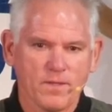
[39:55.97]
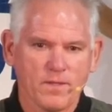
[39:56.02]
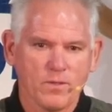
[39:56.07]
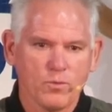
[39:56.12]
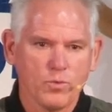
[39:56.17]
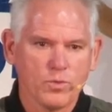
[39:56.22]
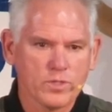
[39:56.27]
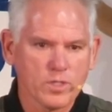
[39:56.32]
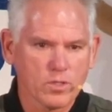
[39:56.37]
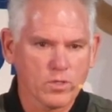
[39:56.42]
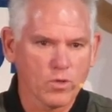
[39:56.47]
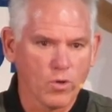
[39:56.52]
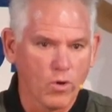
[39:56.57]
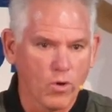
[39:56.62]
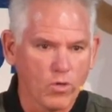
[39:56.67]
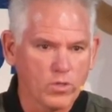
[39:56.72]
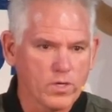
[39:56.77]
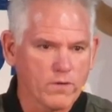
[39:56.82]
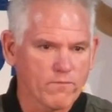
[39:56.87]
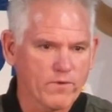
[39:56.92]
with the
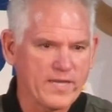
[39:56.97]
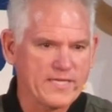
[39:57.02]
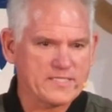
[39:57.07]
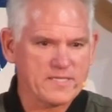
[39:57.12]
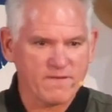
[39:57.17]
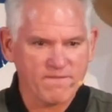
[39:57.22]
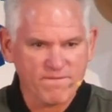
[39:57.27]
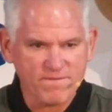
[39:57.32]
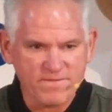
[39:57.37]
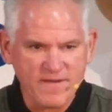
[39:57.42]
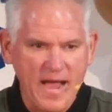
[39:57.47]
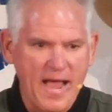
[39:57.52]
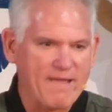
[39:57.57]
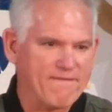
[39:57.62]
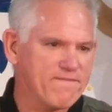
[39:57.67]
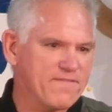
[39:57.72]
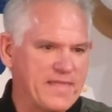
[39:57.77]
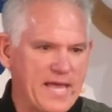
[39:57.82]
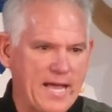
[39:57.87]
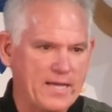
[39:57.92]
goal of raising
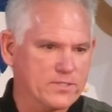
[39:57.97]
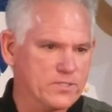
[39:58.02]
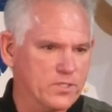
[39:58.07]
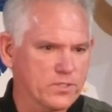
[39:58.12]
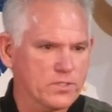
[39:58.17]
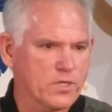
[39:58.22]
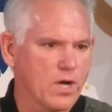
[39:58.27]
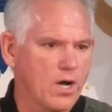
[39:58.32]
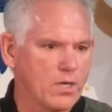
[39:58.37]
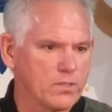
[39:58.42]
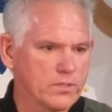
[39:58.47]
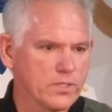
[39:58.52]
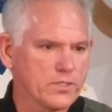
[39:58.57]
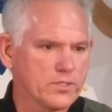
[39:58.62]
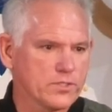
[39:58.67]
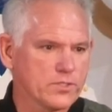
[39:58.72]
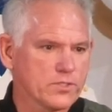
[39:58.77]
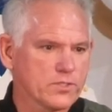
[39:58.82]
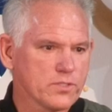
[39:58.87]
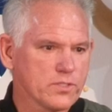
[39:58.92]

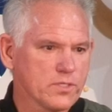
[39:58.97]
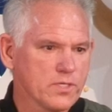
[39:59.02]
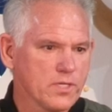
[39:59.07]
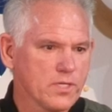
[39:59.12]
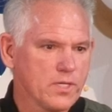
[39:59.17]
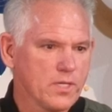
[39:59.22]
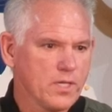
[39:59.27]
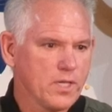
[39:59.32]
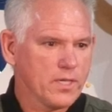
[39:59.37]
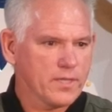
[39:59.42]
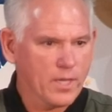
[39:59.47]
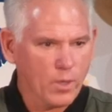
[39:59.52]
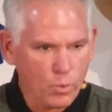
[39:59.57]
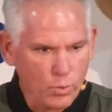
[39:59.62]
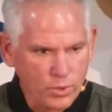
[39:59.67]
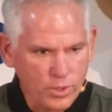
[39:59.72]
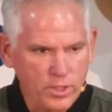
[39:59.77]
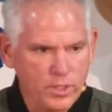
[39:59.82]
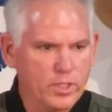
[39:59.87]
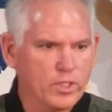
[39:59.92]
$5,000 that
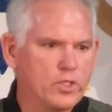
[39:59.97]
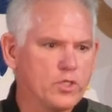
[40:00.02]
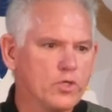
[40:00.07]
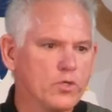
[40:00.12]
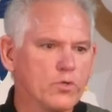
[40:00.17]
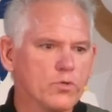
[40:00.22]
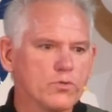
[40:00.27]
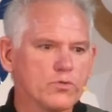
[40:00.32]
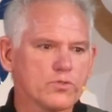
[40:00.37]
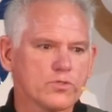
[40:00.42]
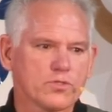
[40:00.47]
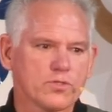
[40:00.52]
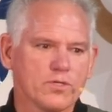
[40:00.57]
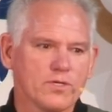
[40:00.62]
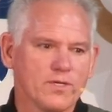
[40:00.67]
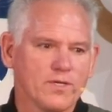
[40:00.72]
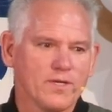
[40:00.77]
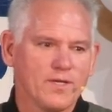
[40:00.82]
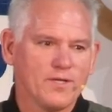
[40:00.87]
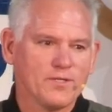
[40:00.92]
we're going to use
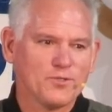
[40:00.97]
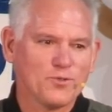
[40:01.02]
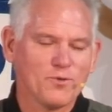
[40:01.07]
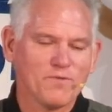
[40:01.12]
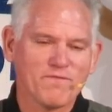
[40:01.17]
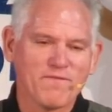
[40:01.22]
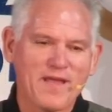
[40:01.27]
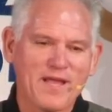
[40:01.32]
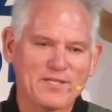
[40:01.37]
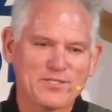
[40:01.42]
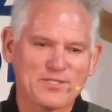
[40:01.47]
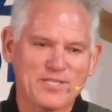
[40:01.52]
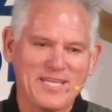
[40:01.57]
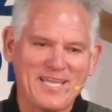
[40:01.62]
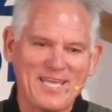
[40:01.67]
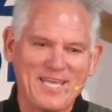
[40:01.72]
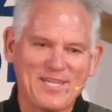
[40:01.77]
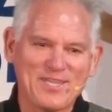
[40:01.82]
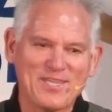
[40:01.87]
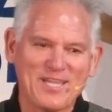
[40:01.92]
to invest
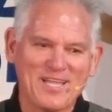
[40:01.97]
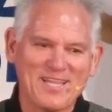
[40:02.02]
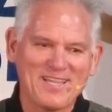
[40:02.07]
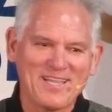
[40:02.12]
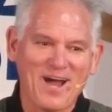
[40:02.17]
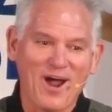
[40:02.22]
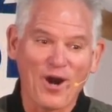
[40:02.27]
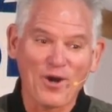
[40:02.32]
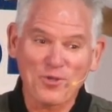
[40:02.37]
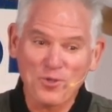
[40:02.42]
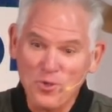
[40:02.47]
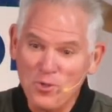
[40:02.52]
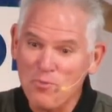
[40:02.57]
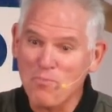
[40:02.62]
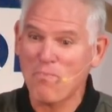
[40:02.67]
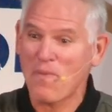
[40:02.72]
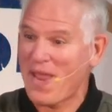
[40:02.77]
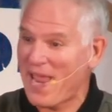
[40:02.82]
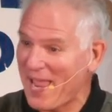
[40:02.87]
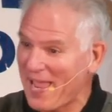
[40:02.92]
in our
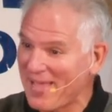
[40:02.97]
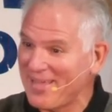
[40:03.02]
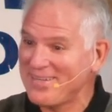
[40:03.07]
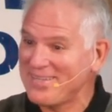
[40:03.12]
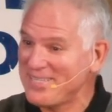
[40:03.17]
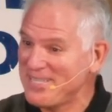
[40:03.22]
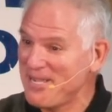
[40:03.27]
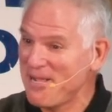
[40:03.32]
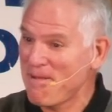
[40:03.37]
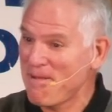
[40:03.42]
youth band